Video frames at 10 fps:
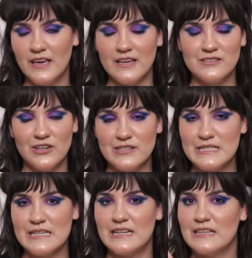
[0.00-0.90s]

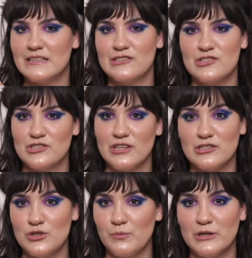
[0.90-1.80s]
exhausted, and it's just
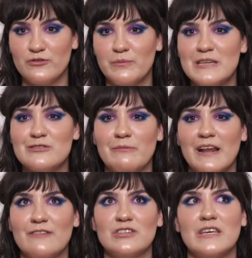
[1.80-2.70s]
like too much for me. So I'm
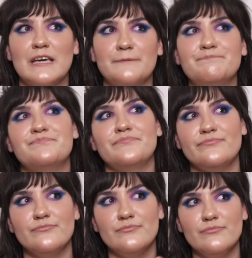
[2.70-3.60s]
gonna have to like
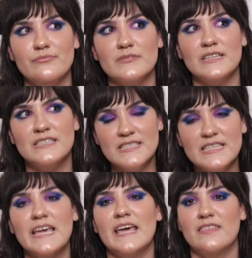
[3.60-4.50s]

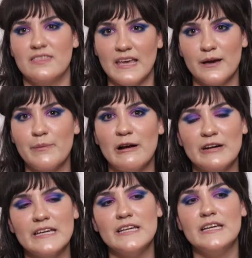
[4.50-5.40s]
sit and think
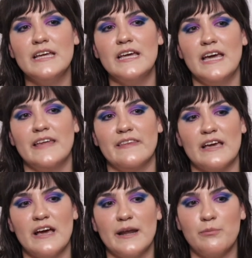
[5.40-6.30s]
about it and
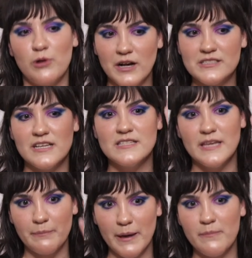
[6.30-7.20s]
like kind of process
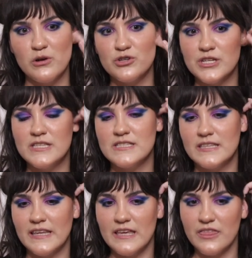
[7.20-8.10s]
like my emotions
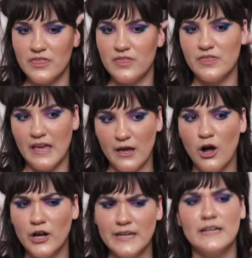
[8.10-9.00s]
and like think
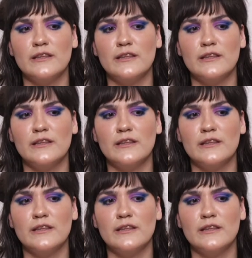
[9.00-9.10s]
on it a